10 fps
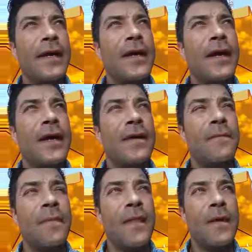And, uh,
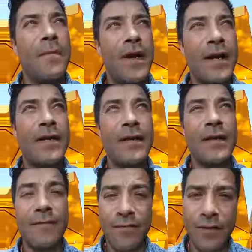but I gotta tell
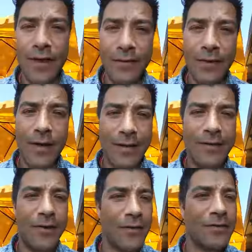you, a few days ago I
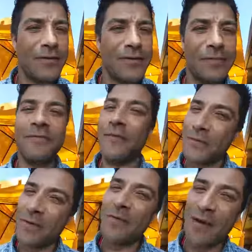did notice a little something.
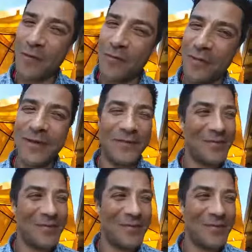First, my bowel movement.